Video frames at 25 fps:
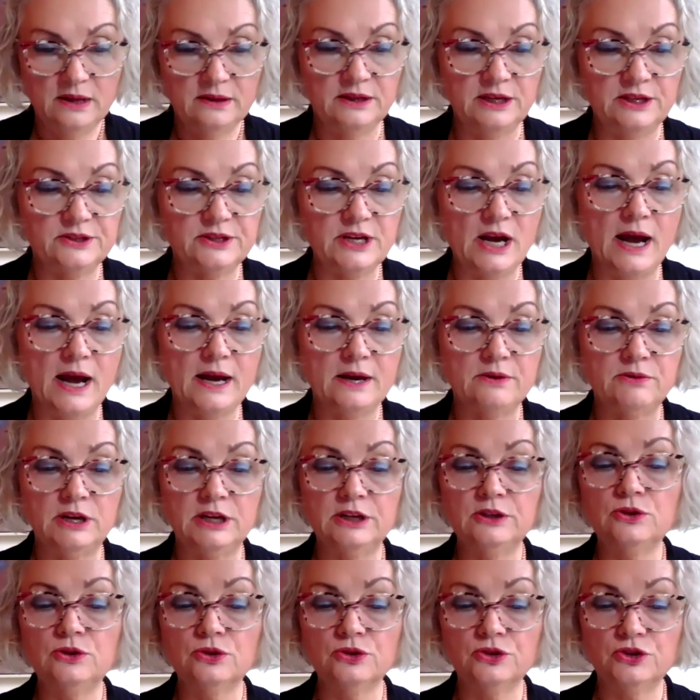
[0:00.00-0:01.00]

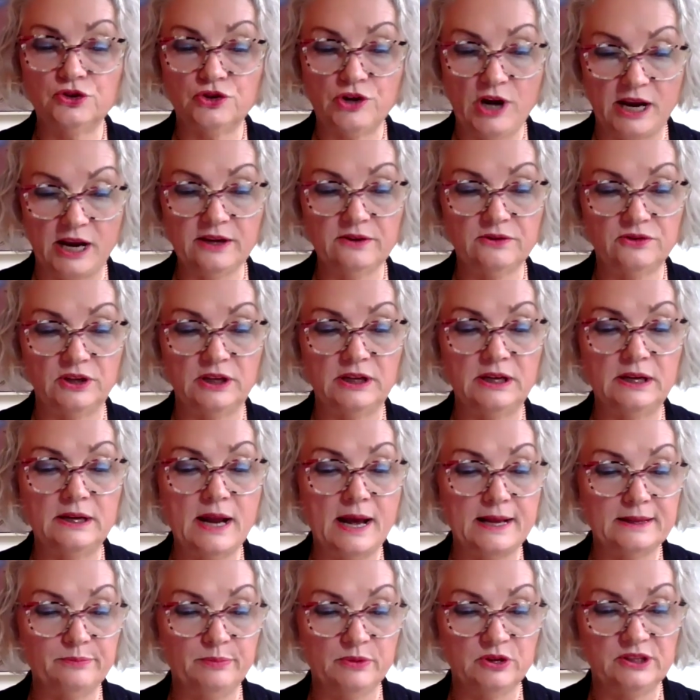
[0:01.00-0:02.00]
Desiring to strengthen an
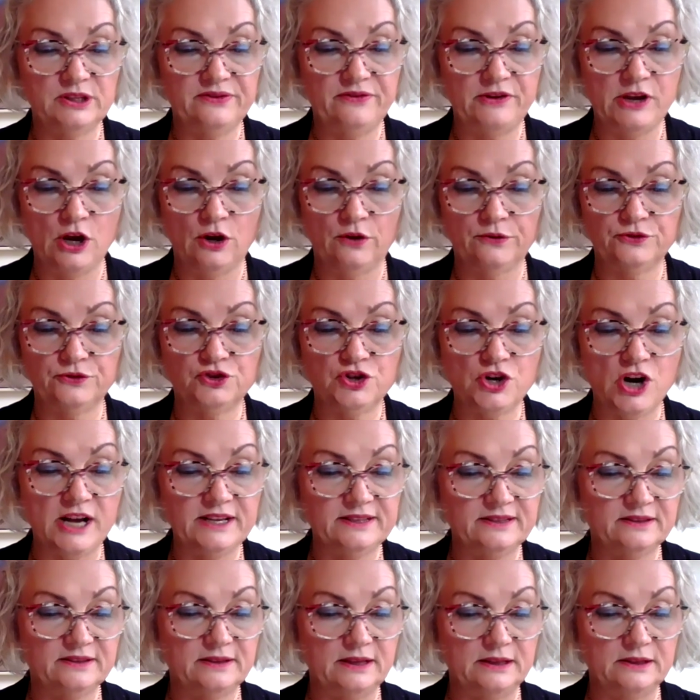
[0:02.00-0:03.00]
atmosphere of
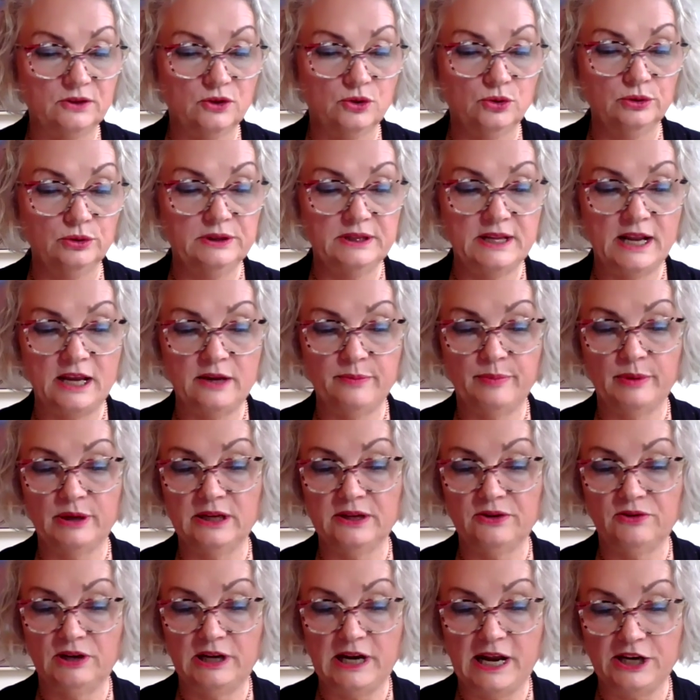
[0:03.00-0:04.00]
trust and good
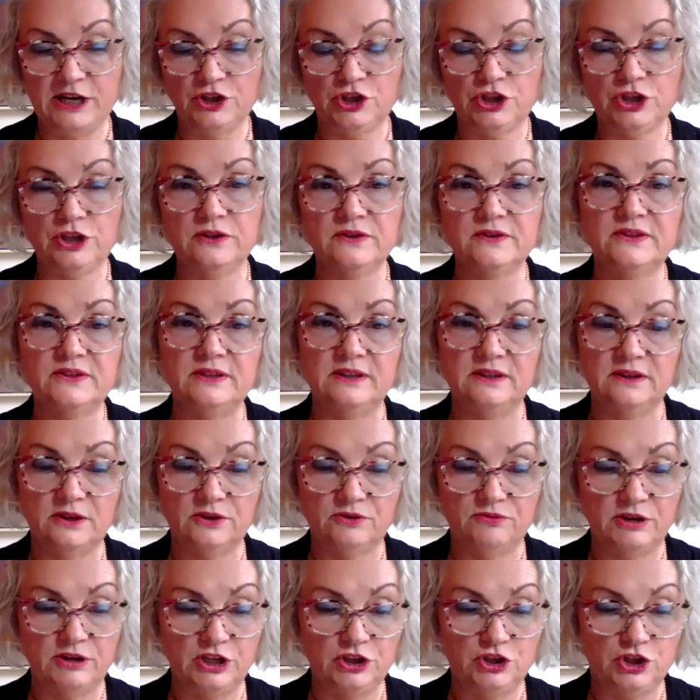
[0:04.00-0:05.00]
neighborly relations in
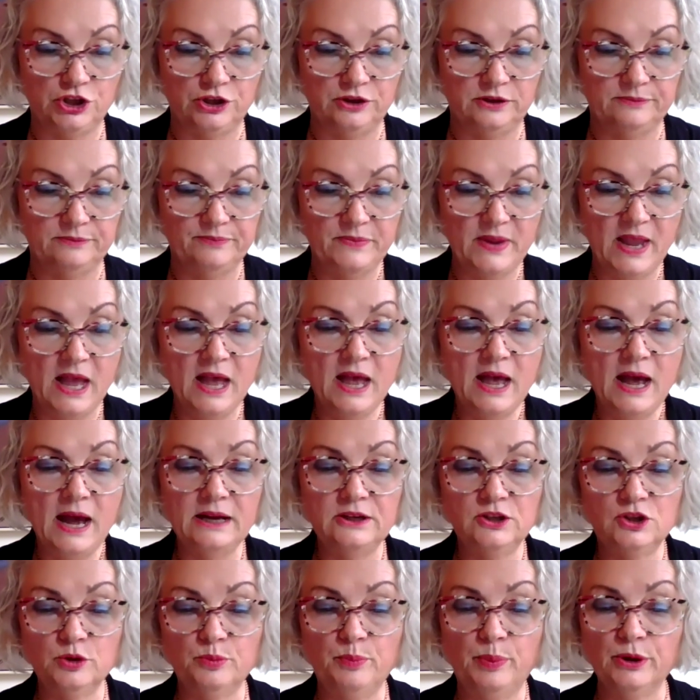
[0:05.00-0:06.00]
the region,
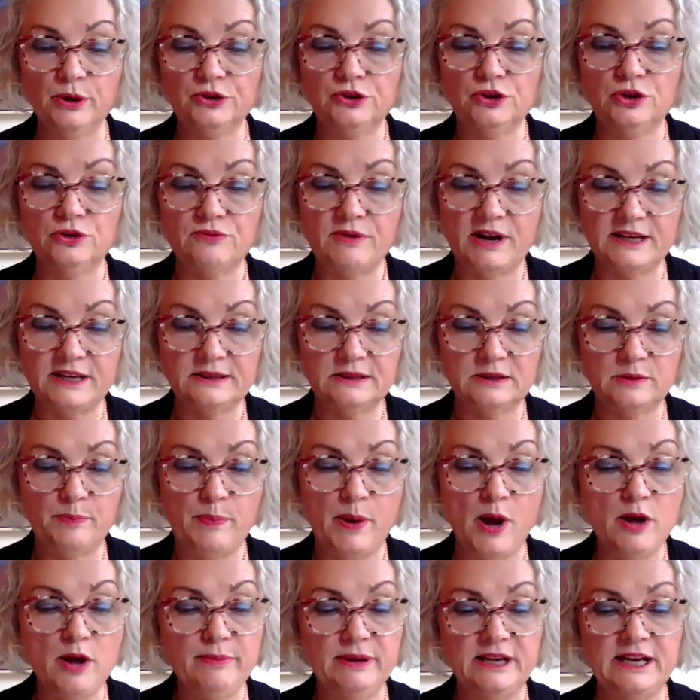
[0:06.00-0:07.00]
and to put to
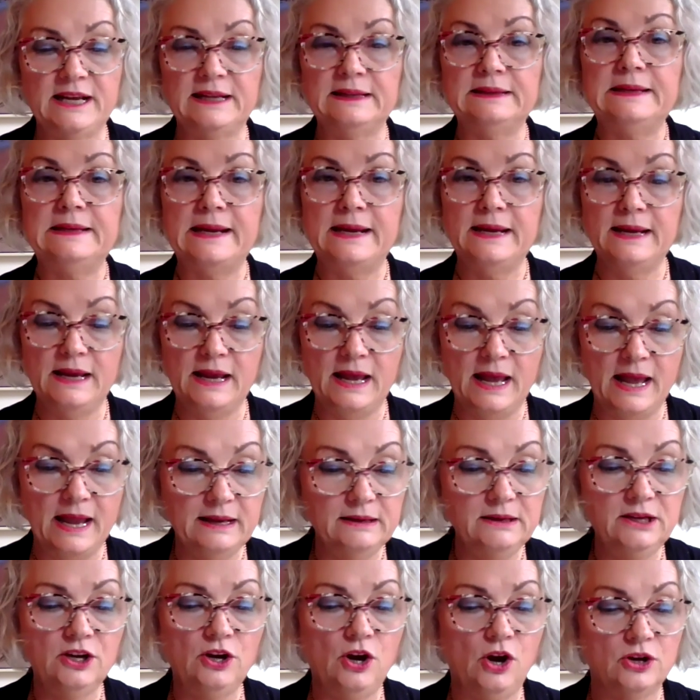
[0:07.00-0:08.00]
rest permanently
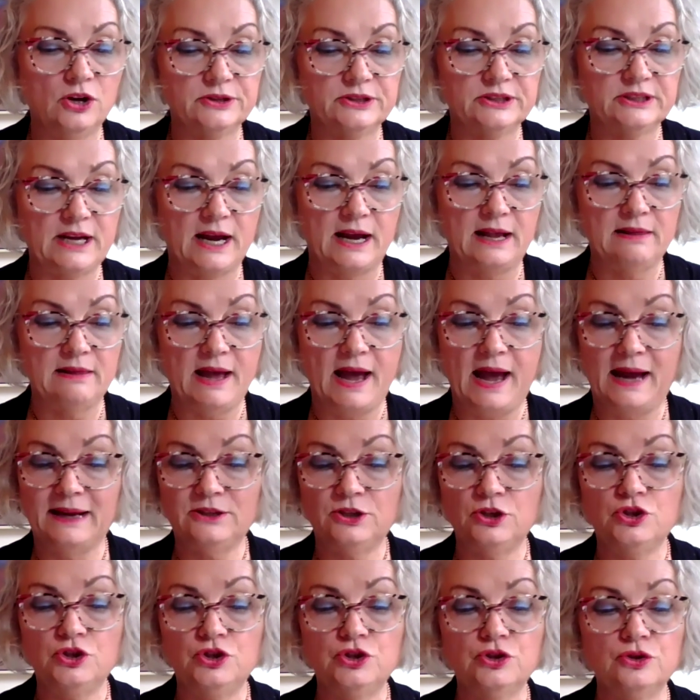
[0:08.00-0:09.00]
any hostile
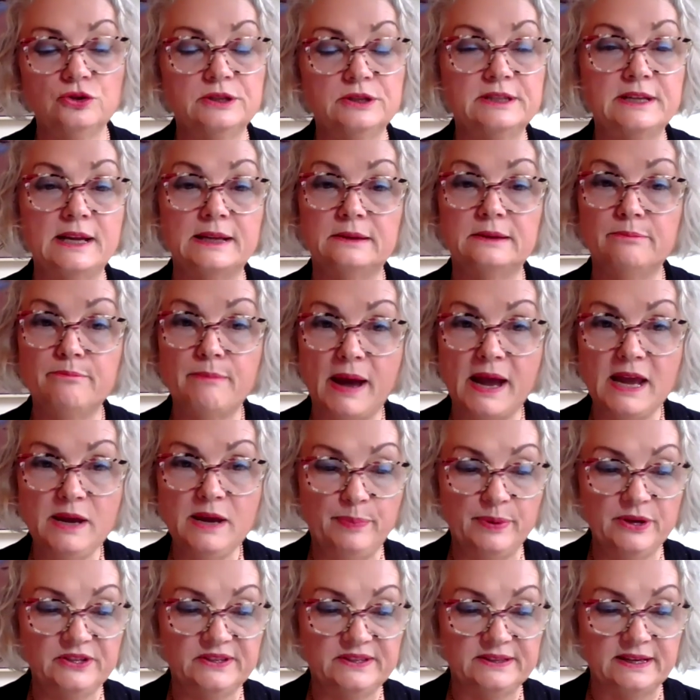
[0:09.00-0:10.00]
attitudes that
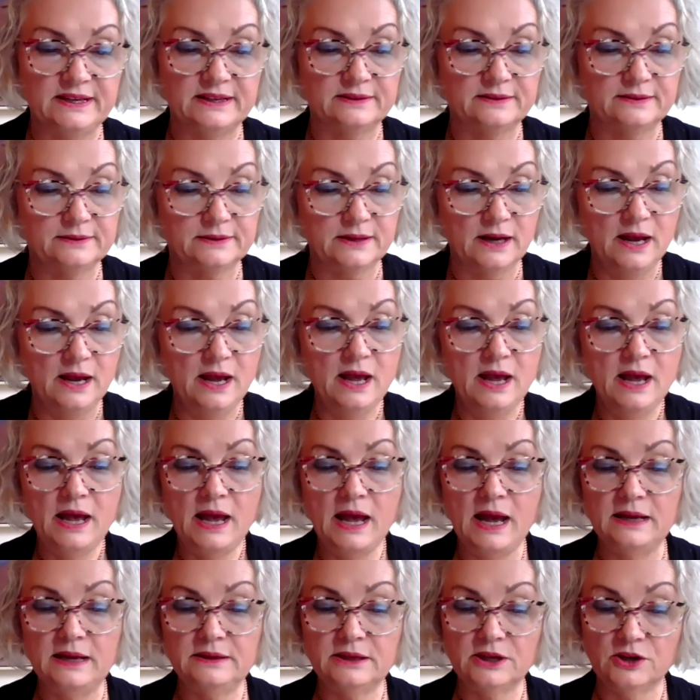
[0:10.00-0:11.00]
may persist,
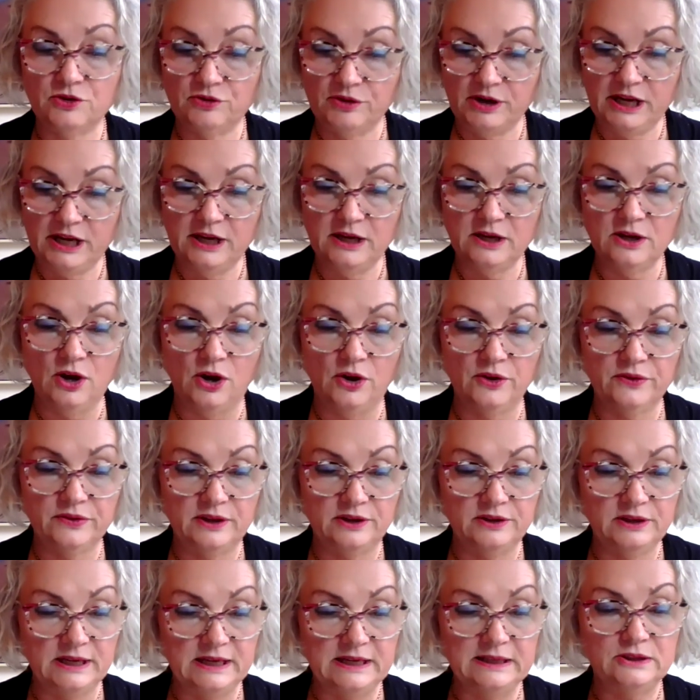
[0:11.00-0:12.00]
and agreeing on
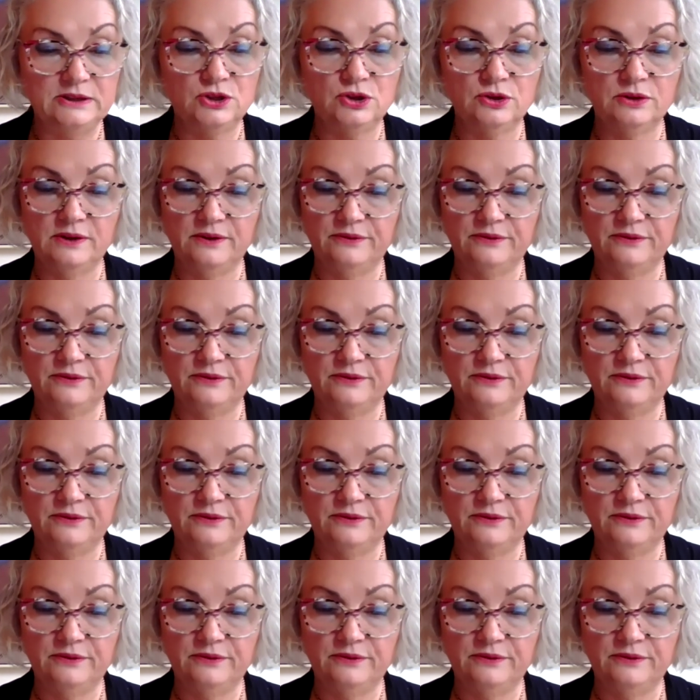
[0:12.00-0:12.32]
the need to